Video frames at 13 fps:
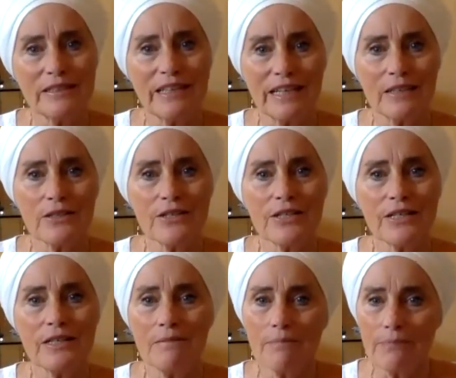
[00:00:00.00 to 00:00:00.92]

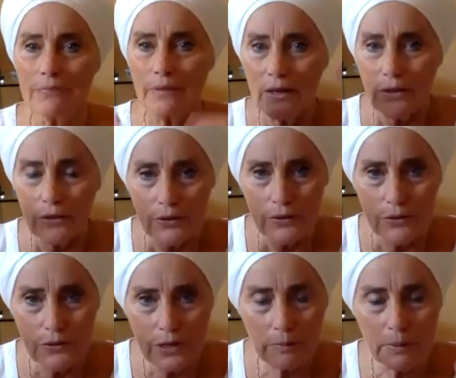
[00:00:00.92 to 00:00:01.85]
energy,
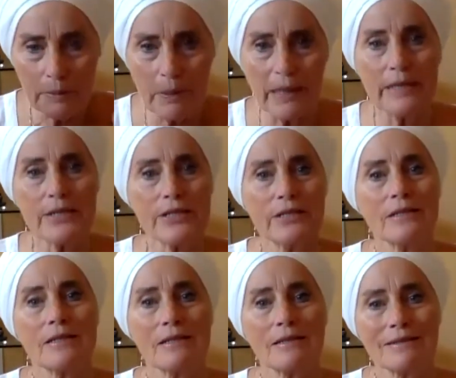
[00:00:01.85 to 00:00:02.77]
you can be patient,